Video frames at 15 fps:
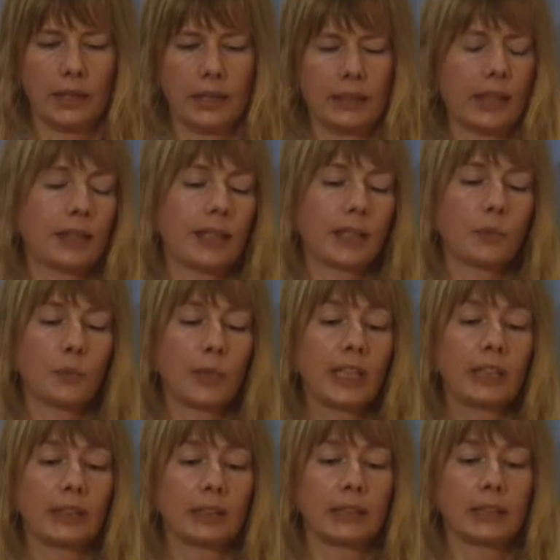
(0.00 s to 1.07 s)
Nothing
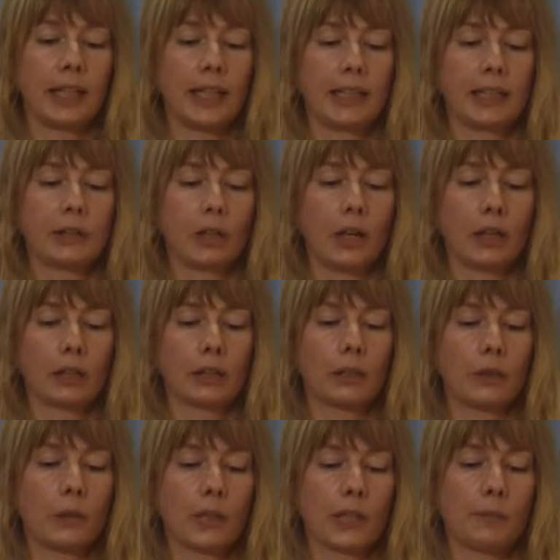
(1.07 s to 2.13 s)
real any longer
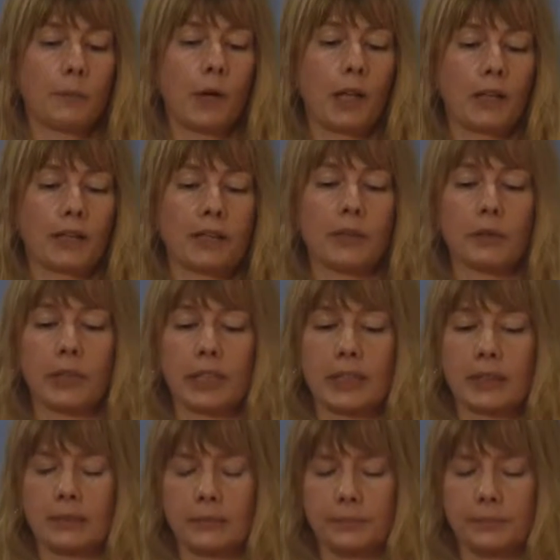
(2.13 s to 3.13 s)
corresponds to it.